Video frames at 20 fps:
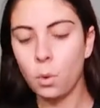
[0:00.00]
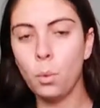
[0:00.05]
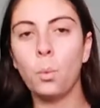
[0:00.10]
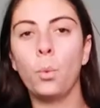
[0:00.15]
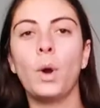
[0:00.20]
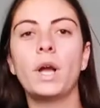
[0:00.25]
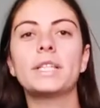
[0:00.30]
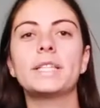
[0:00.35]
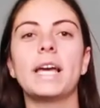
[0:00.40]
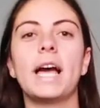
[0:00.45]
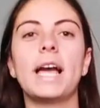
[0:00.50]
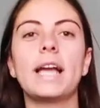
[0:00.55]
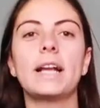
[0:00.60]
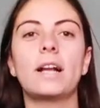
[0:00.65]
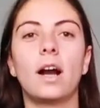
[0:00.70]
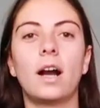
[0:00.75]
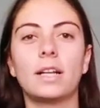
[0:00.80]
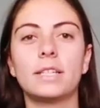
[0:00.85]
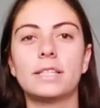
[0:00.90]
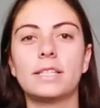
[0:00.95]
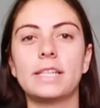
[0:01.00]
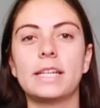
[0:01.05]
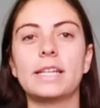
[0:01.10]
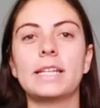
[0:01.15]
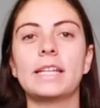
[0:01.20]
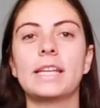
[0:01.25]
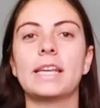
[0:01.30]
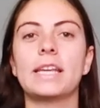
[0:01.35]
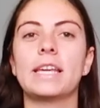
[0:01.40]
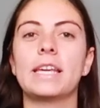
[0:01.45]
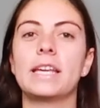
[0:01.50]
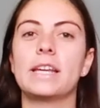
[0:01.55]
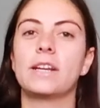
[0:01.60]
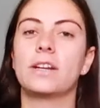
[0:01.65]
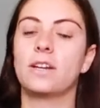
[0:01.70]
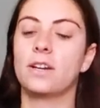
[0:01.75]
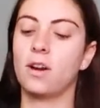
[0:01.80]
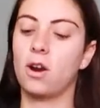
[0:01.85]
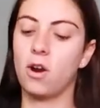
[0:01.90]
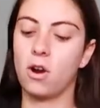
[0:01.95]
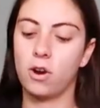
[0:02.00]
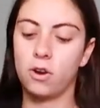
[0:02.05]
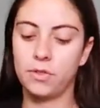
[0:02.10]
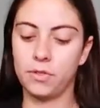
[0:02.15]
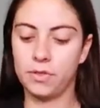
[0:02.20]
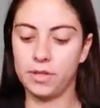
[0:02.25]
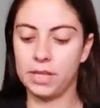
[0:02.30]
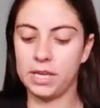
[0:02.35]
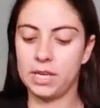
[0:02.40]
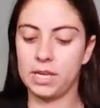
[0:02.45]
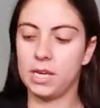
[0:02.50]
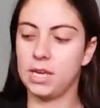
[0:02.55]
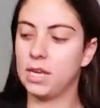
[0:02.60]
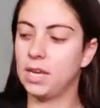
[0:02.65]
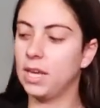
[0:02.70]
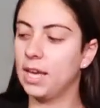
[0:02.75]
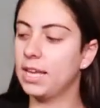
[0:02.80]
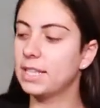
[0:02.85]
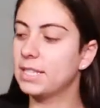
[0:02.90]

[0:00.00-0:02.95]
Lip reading: what I got in here are the